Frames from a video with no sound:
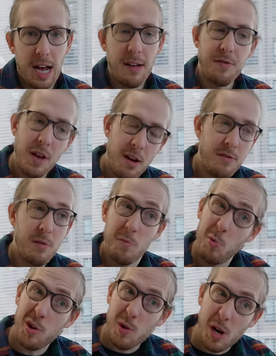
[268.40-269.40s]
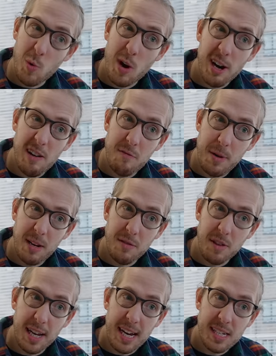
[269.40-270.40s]
If you have been wondering where I've been for
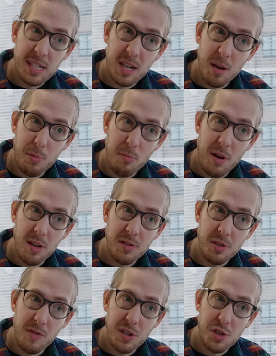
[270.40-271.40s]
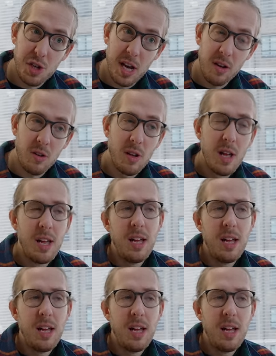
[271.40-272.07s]
the last couple months on this channel,